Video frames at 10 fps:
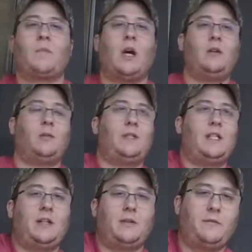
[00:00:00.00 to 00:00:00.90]
Well, you'll be
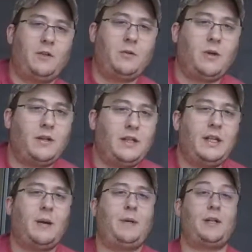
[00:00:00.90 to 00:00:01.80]
seeing a review on
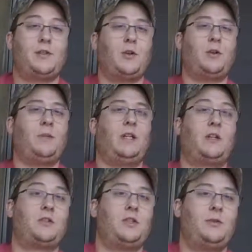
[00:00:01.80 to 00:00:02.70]
the Peter Stockaby
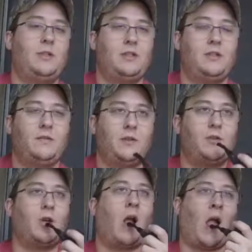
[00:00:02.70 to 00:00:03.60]
luxury twist in the
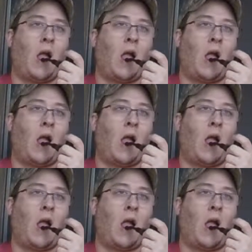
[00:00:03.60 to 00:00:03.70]
future.